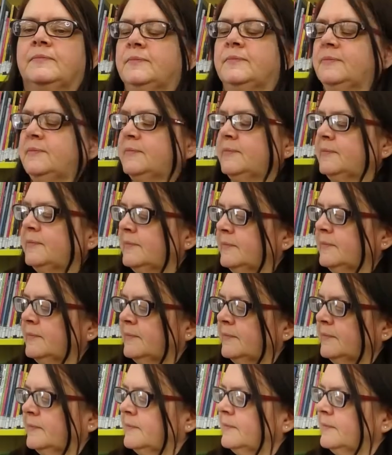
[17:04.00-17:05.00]

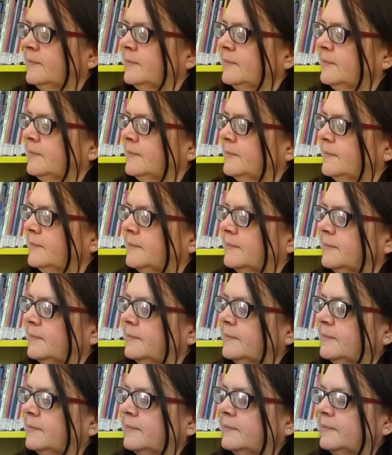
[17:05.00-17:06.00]

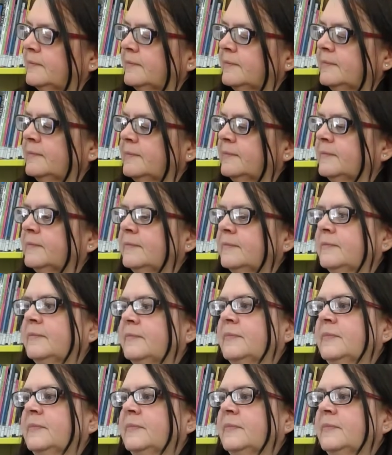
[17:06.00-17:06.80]
Nobody speaks.